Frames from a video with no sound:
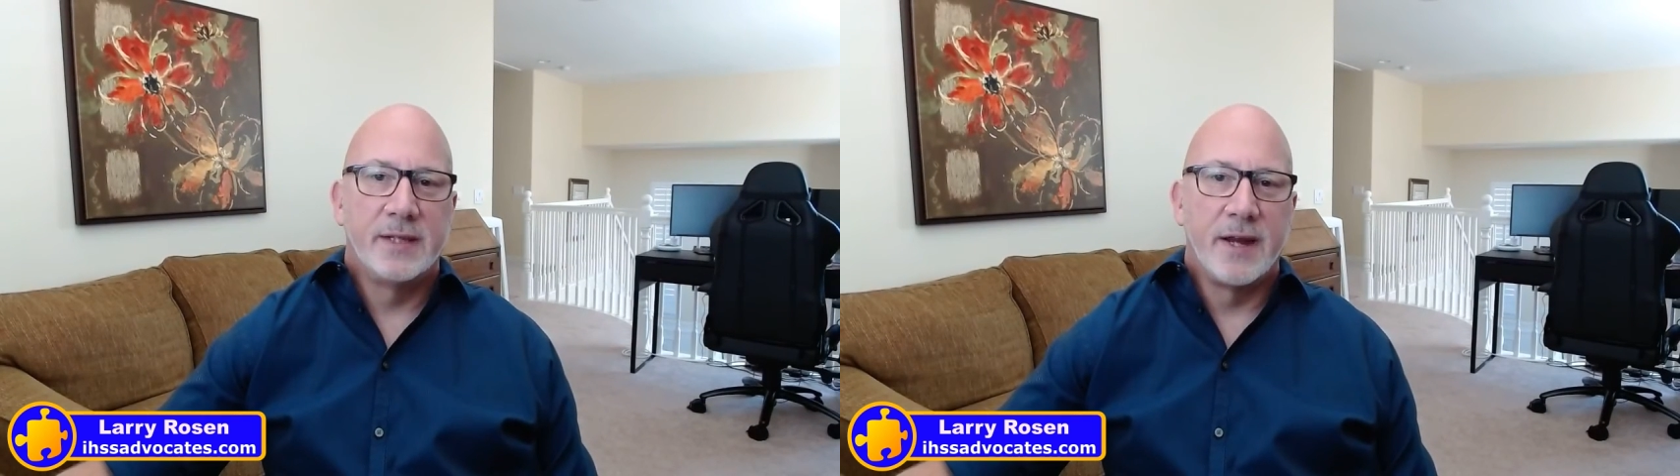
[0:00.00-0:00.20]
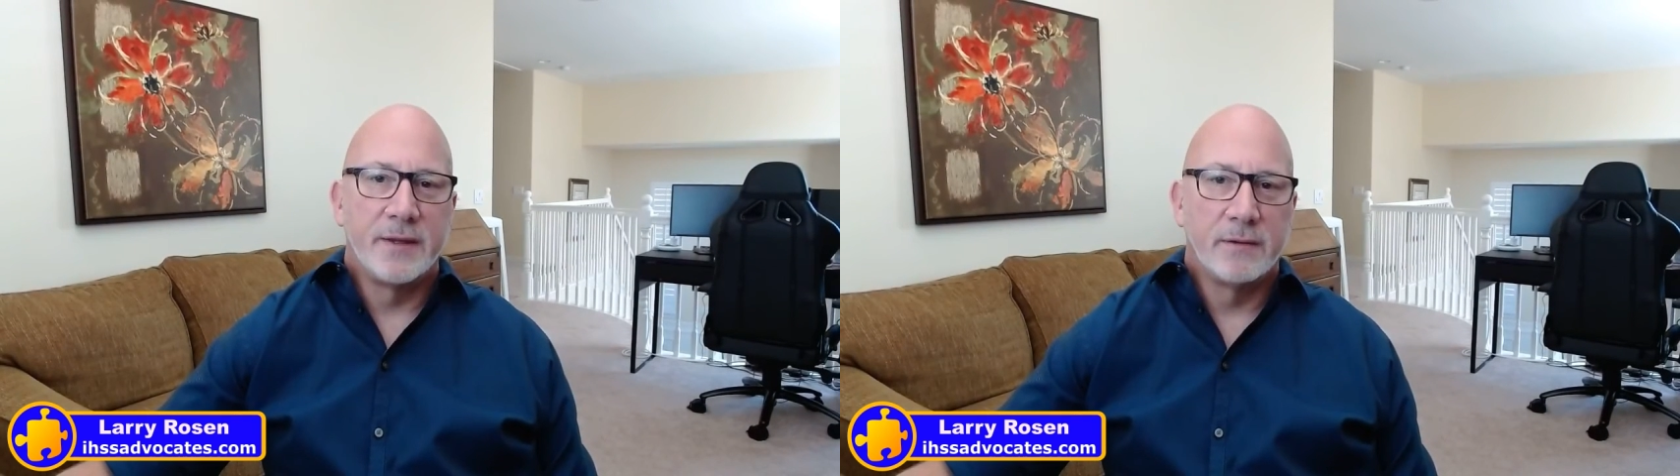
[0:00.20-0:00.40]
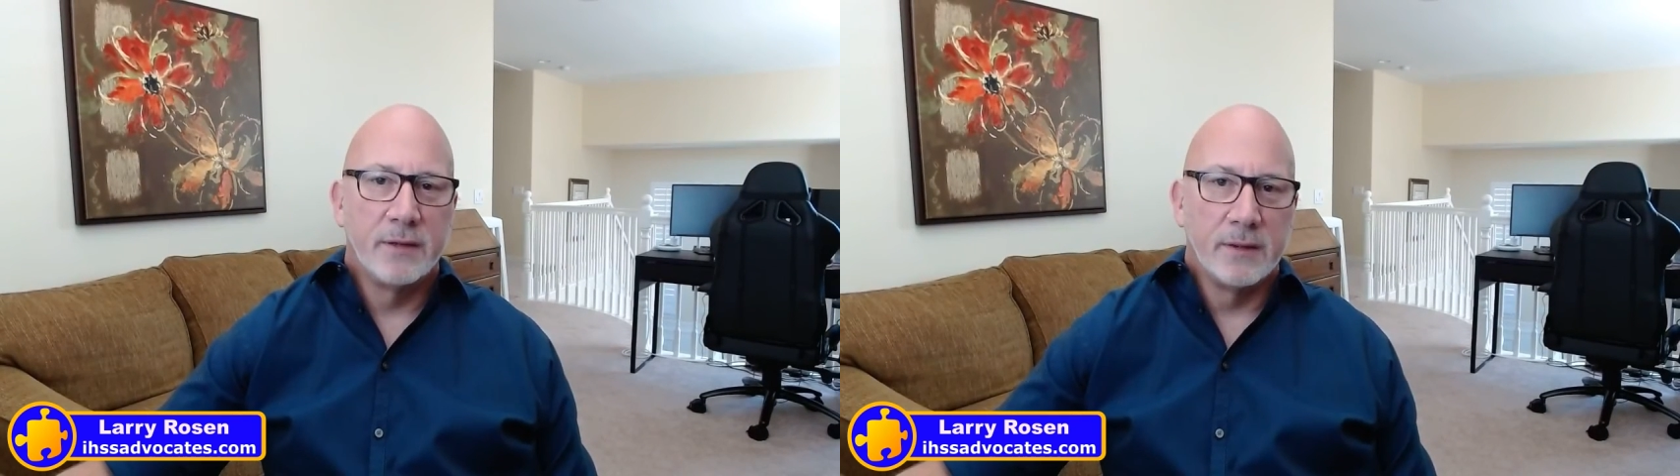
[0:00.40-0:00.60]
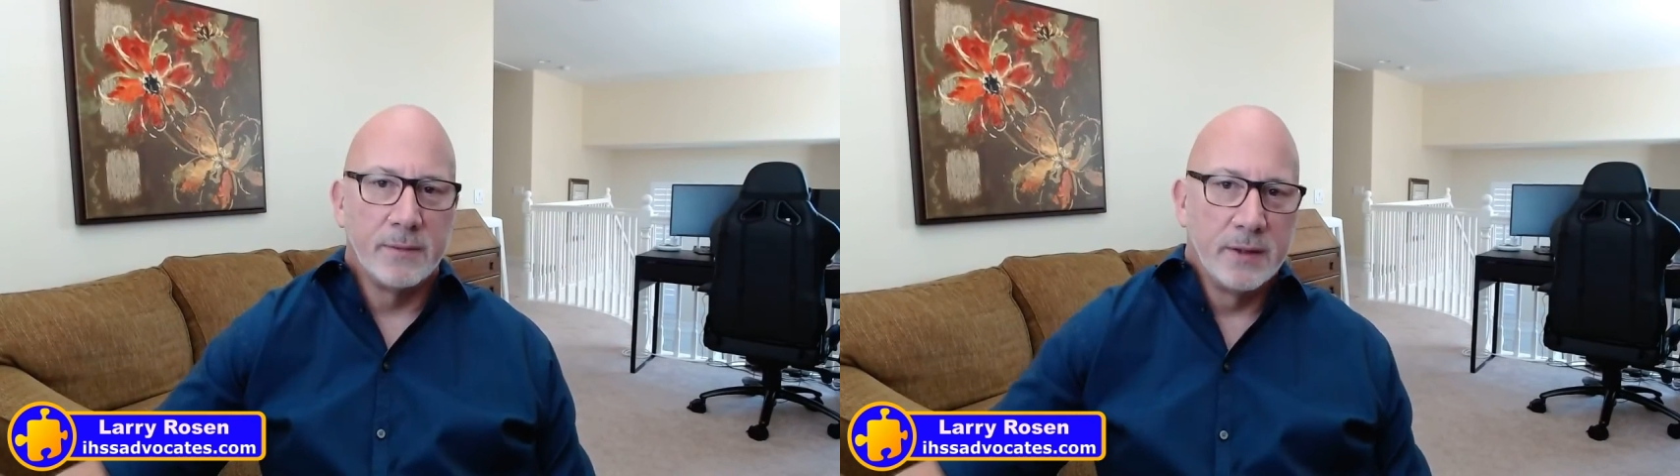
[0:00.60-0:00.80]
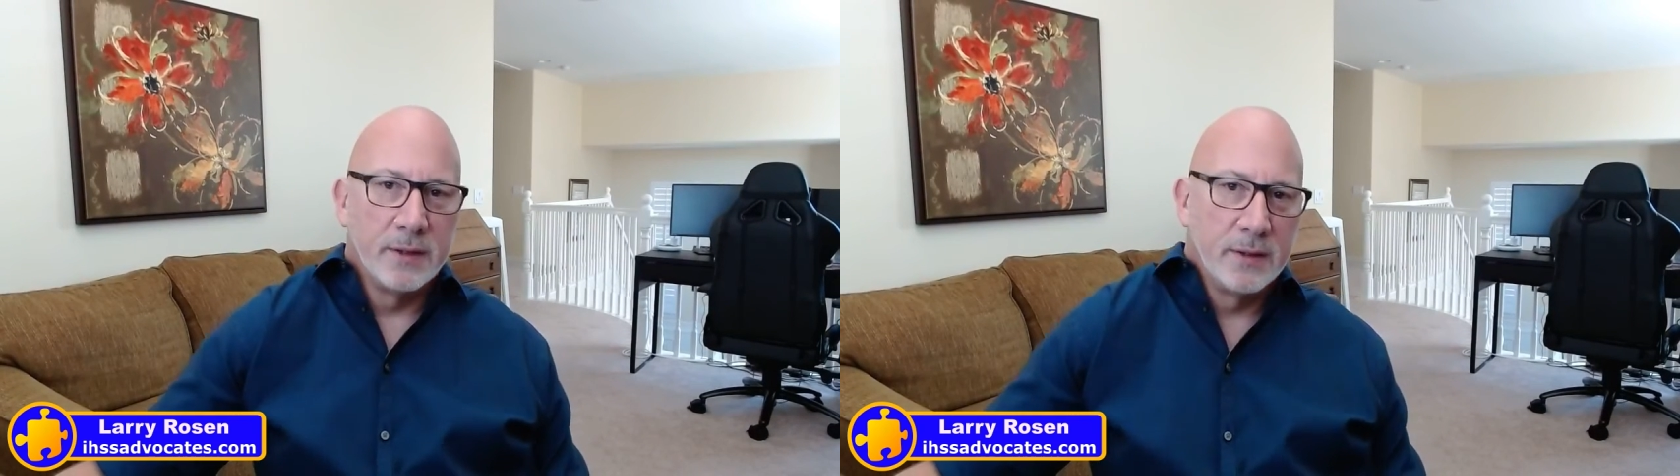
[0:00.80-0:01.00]
another room,
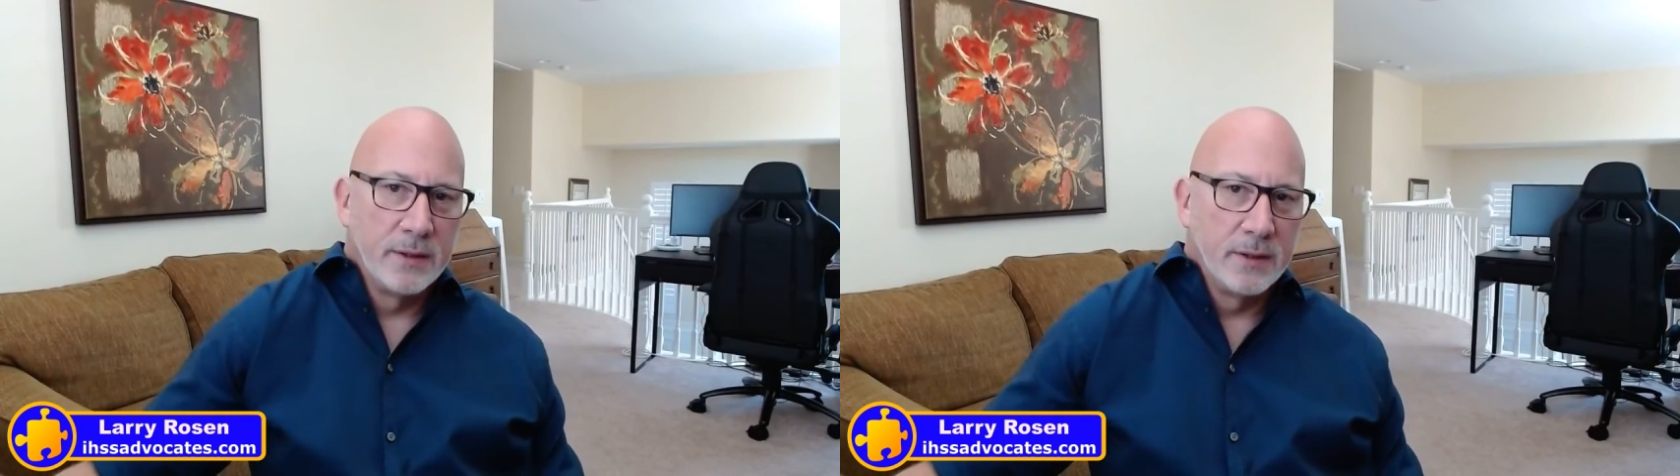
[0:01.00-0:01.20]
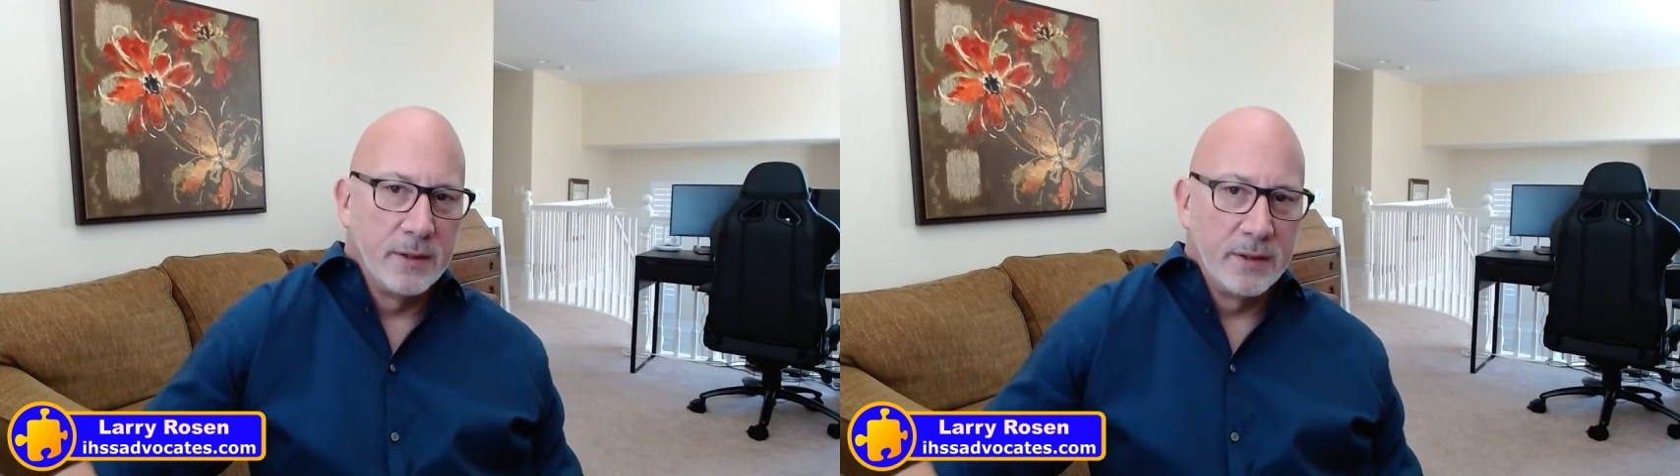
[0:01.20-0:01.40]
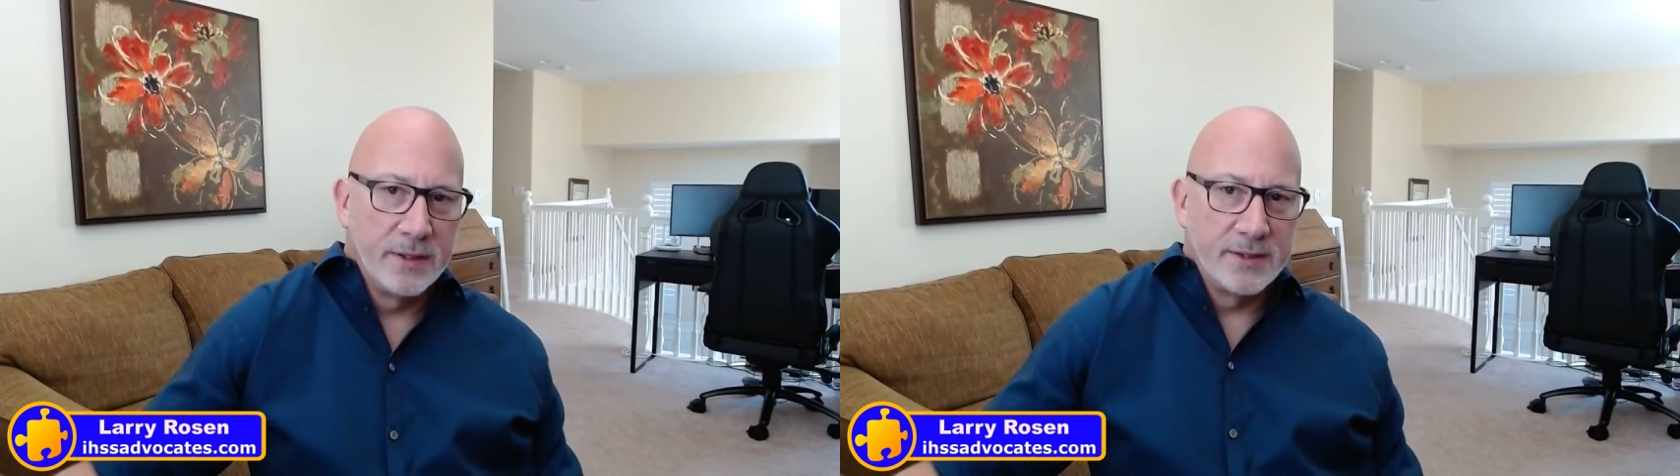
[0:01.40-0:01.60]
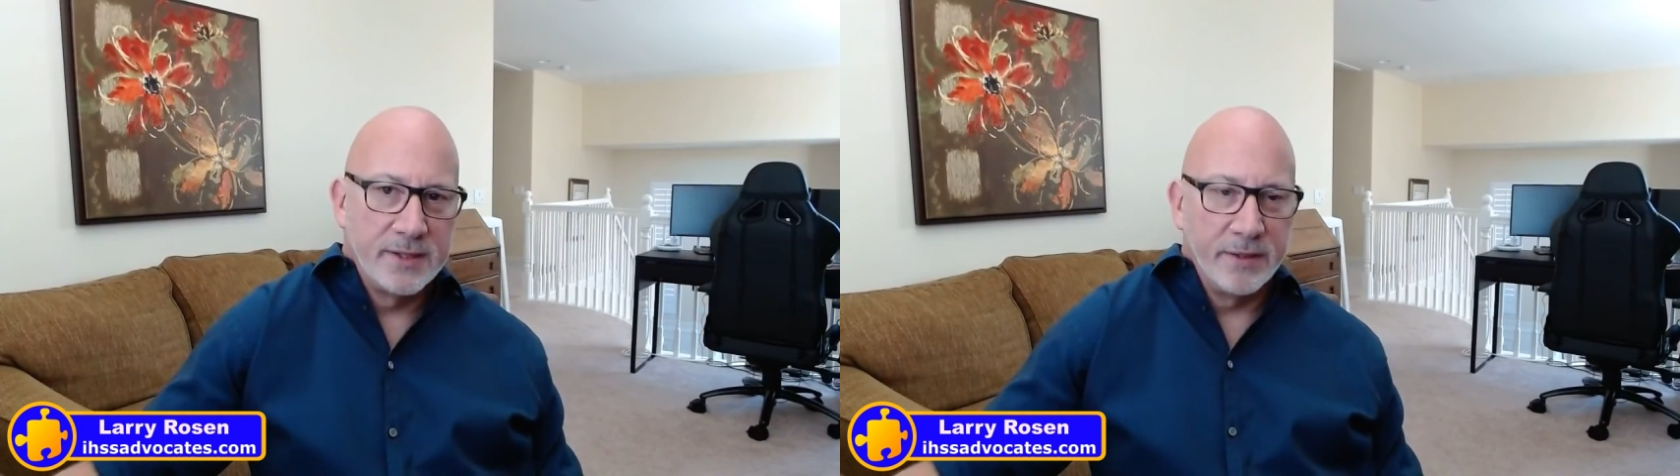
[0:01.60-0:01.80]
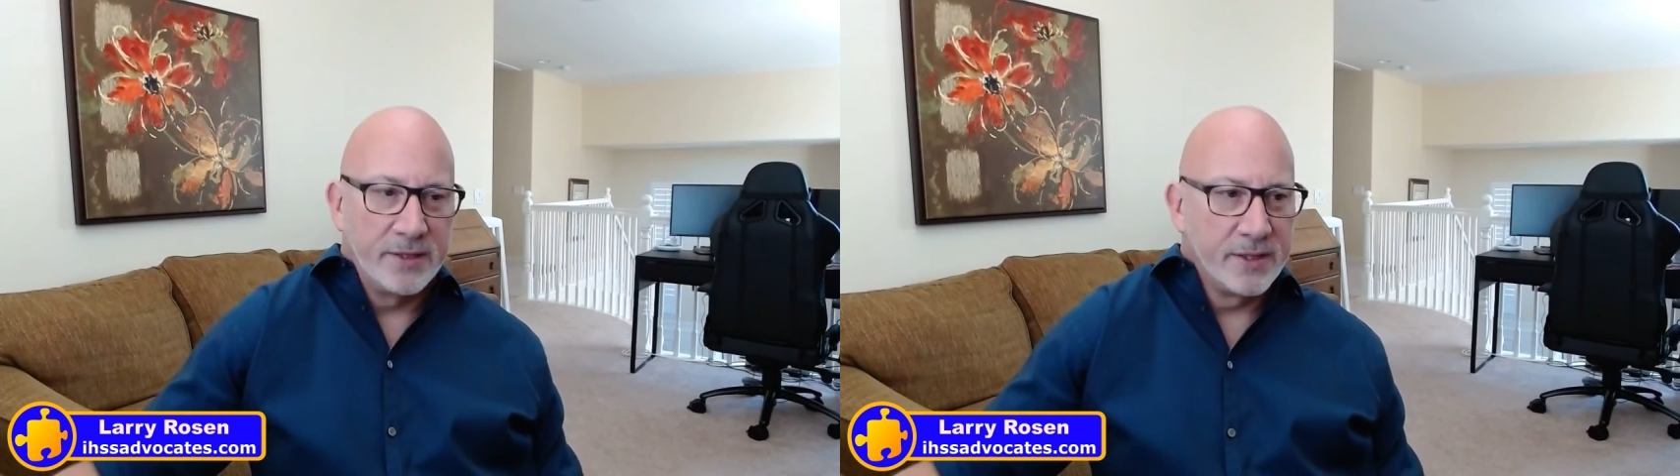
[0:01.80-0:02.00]
the
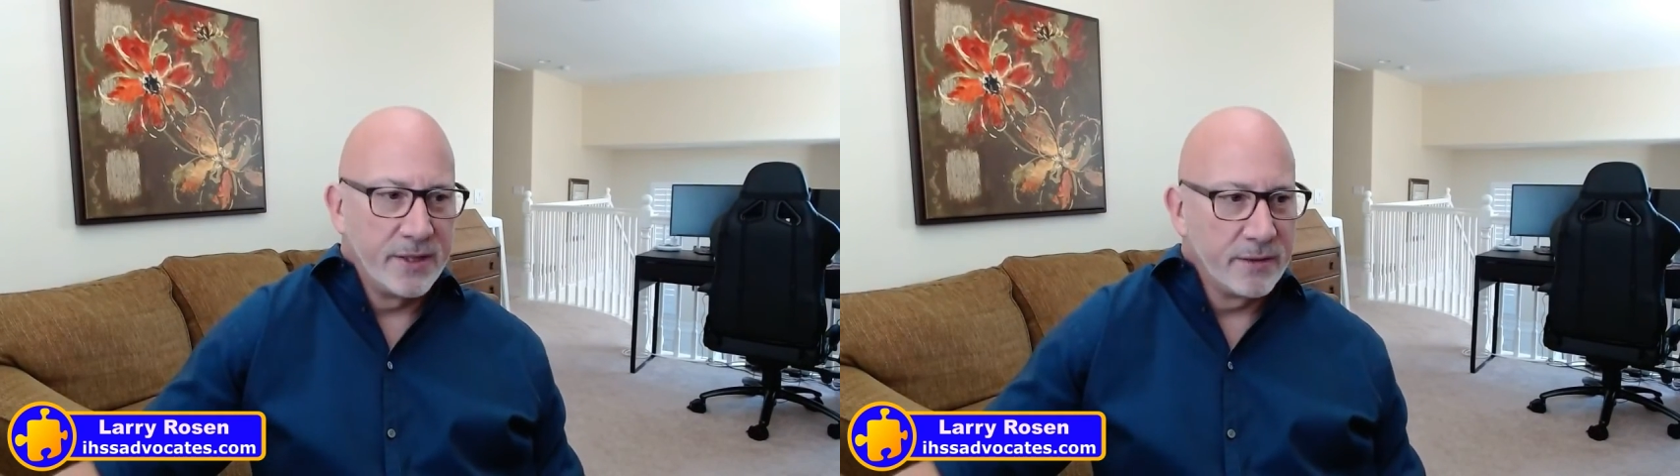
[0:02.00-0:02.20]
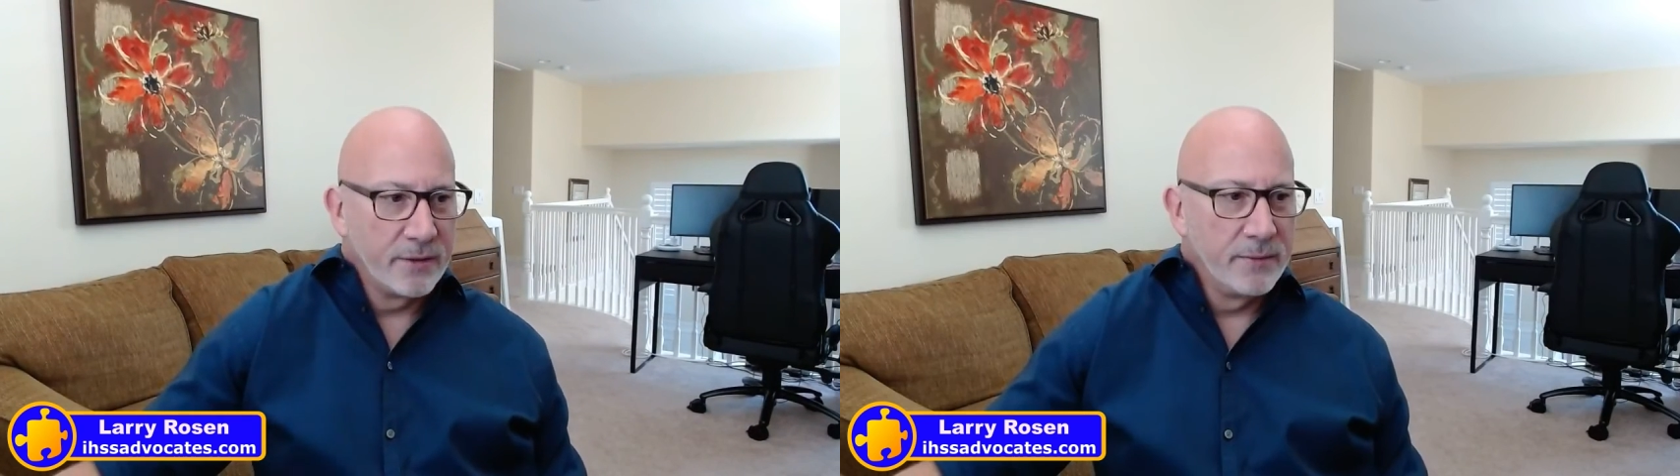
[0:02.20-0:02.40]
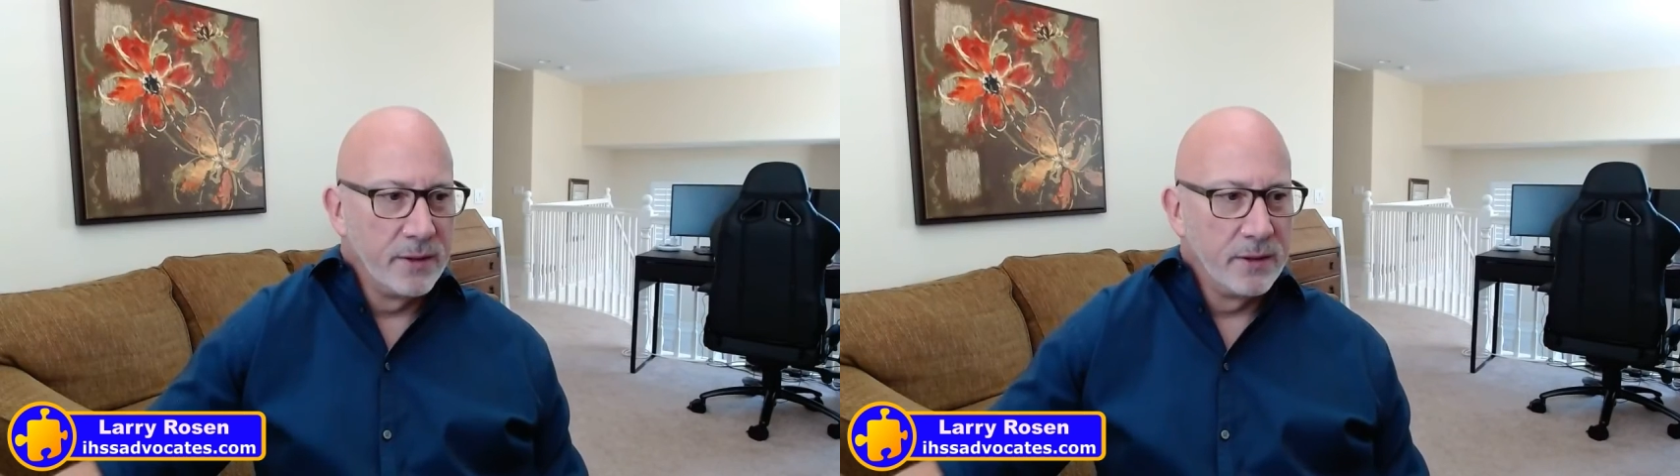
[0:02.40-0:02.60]
siblings in another room.